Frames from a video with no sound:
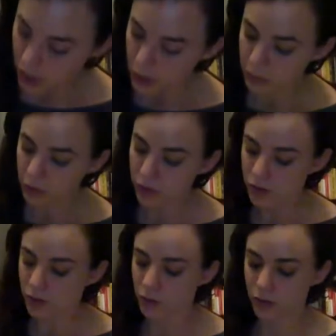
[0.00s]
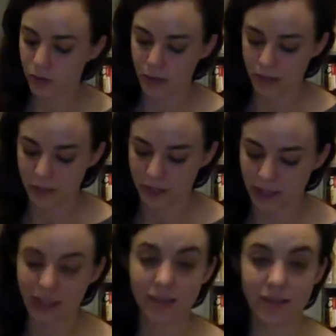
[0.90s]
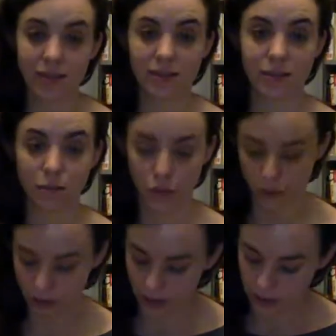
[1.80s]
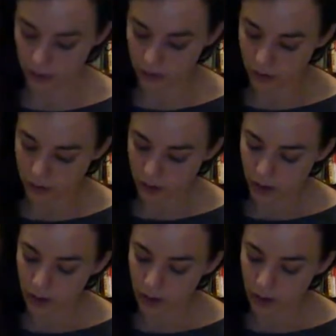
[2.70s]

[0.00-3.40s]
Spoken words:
Personal responsibility consists of two factors.